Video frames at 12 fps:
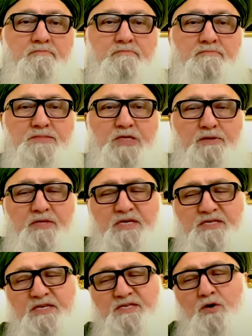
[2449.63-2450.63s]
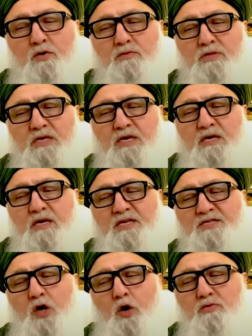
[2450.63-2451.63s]
So this is only,
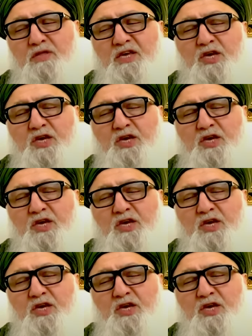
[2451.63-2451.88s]
its only